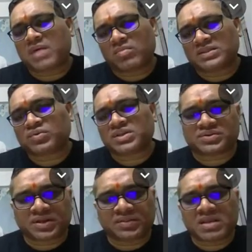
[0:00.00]
This was the question
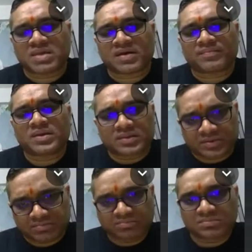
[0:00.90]
in the DNB exam.
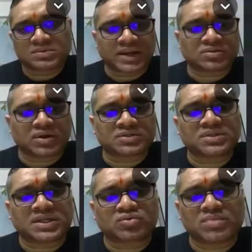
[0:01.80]
Right. So I understood these are the
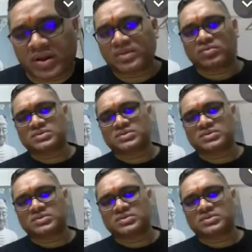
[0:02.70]
two important MCQs.